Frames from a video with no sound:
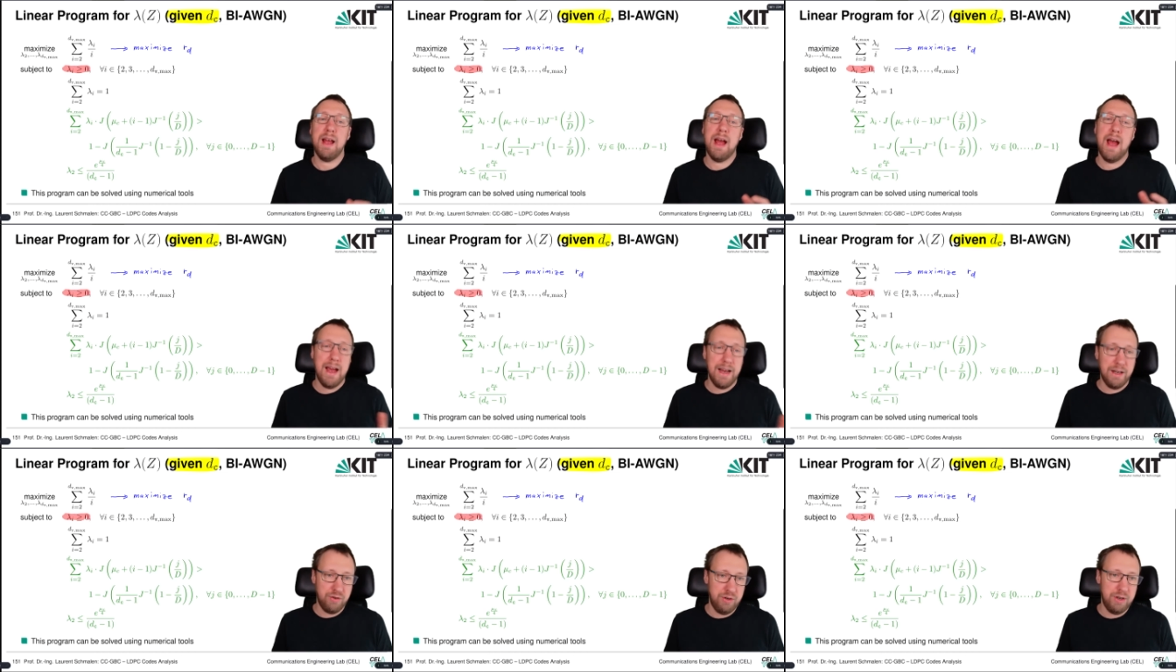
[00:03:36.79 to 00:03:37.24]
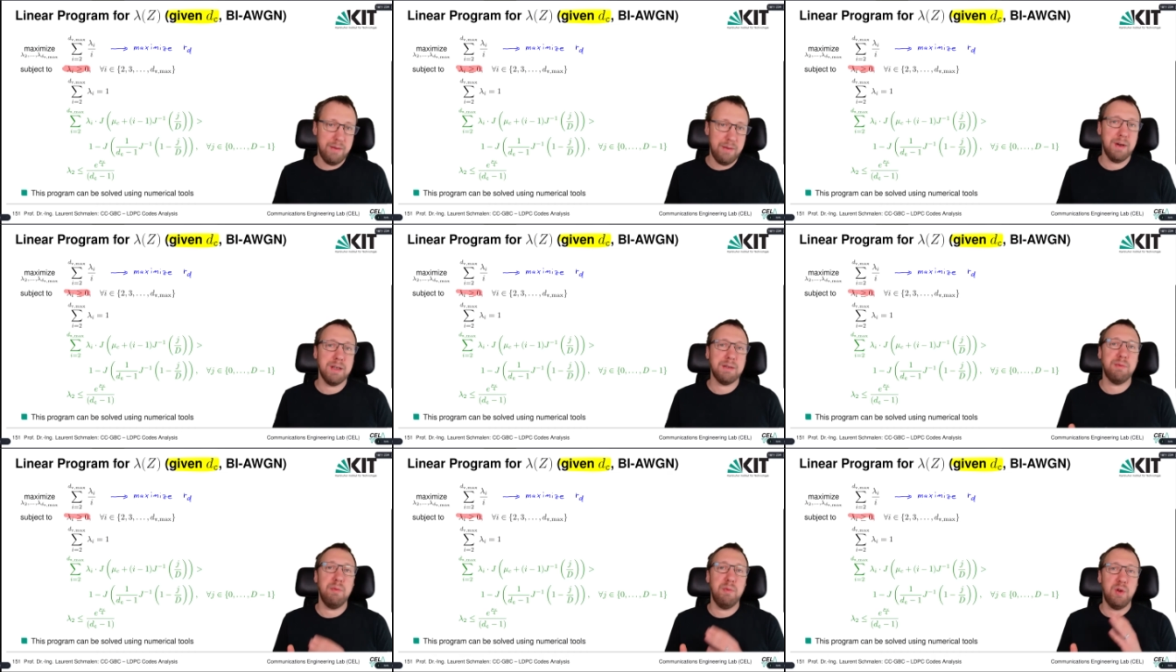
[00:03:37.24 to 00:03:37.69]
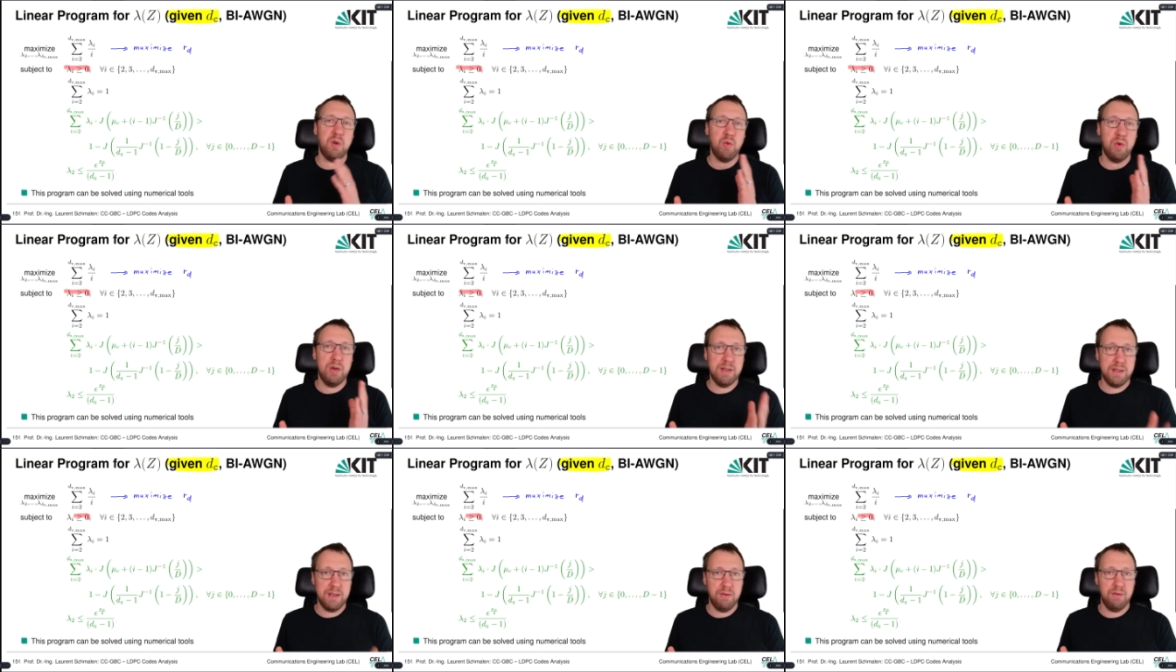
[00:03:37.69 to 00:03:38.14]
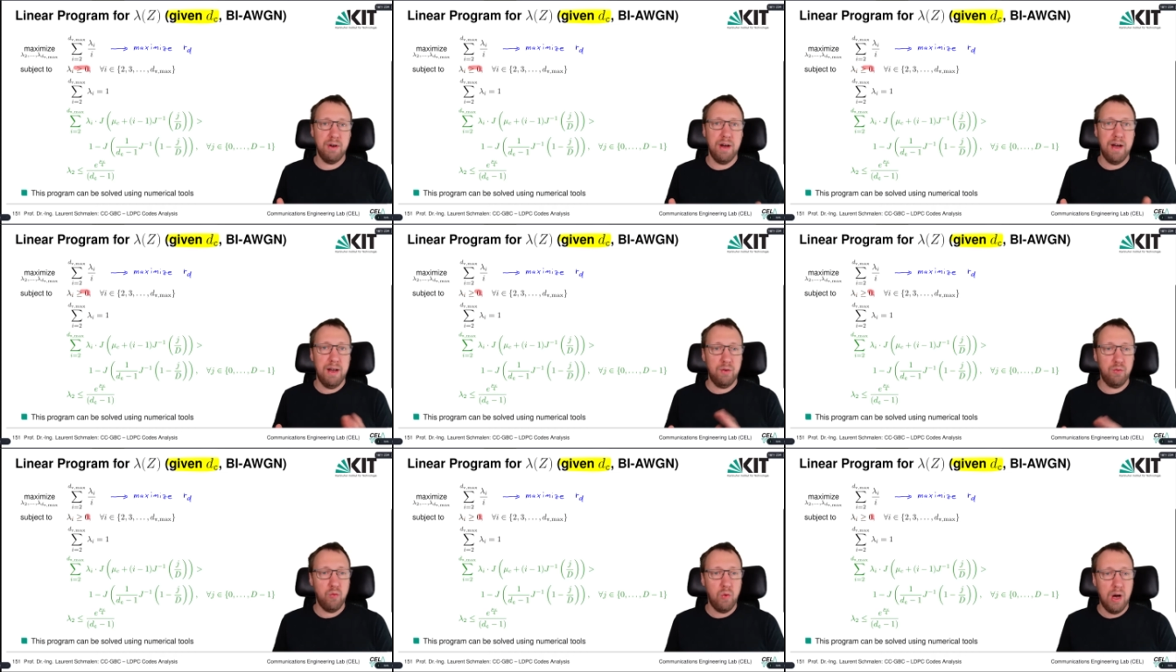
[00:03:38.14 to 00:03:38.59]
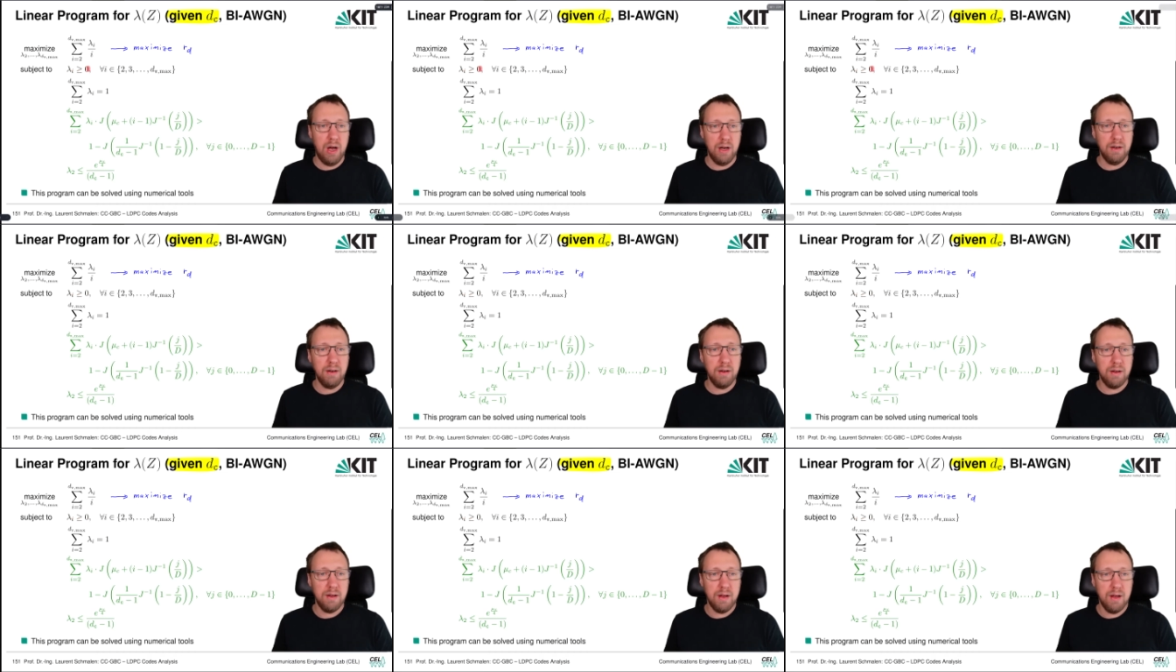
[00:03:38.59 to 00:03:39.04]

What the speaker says: Actually, they must be between 0 and 1.